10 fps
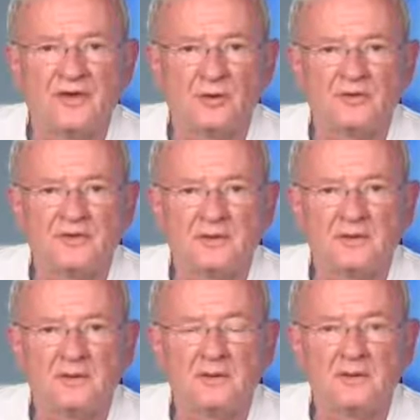fair
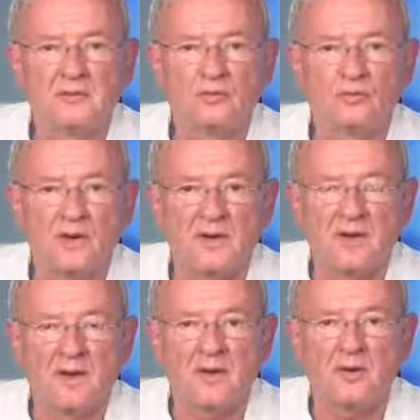skin,
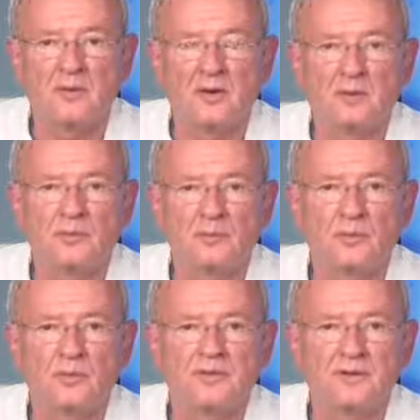red hair,
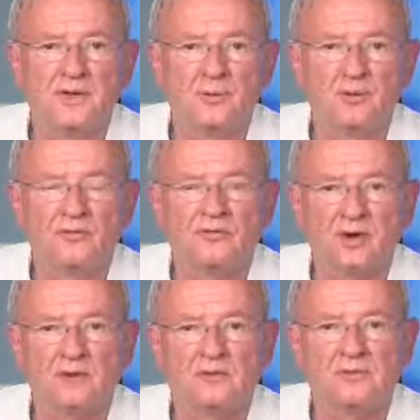people with a number of
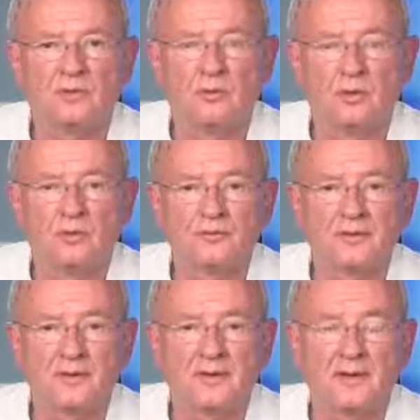freckles or
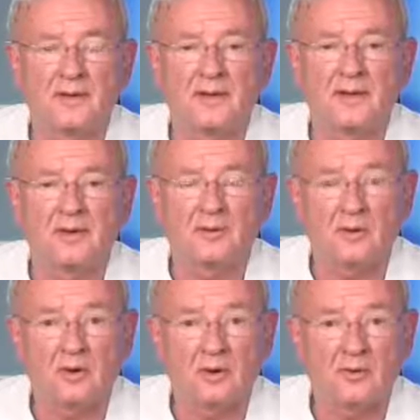moles are at,
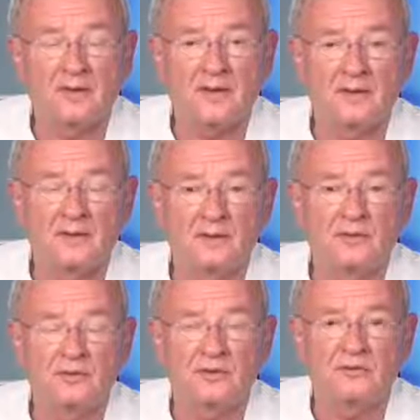are, are at an
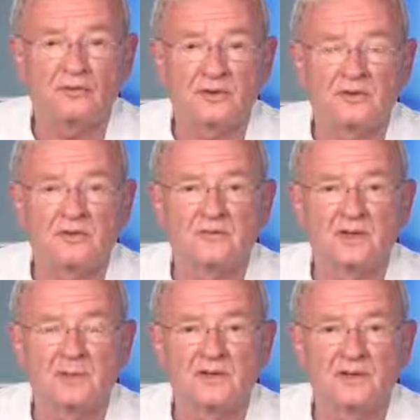increased risk
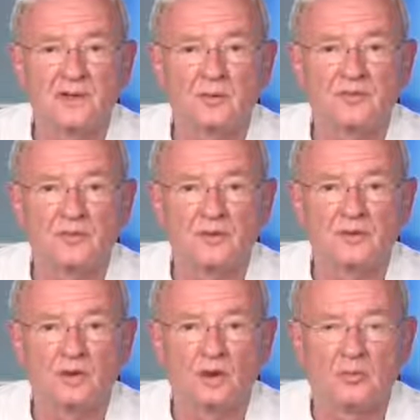of coming down with
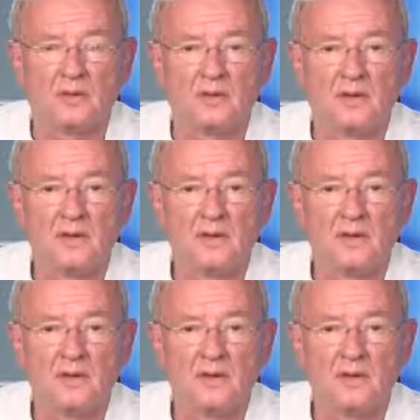melanoma.